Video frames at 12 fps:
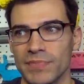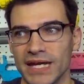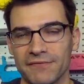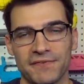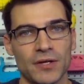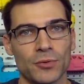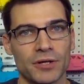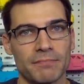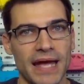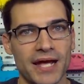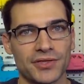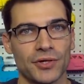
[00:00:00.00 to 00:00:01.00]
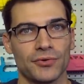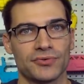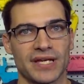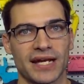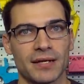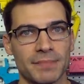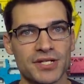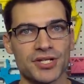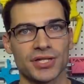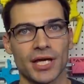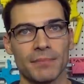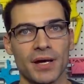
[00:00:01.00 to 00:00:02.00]
if he were to make those and
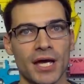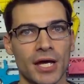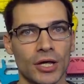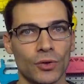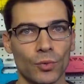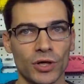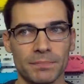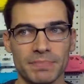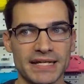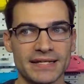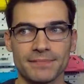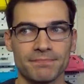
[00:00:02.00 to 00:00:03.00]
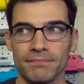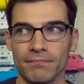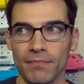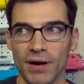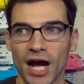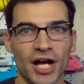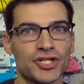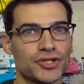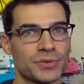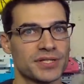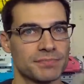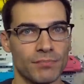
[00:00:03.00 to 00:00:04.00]
commission them, would be
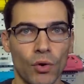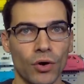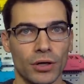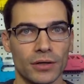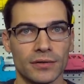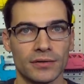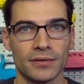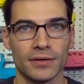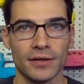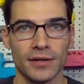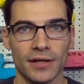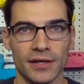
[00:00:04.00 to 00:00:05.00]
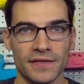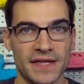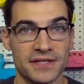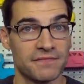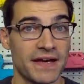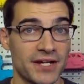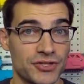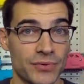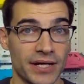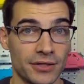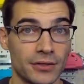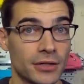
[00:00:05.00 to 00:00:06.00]
hundreds more than the
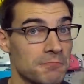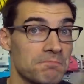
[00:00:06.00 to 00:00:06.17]
Fenestrator.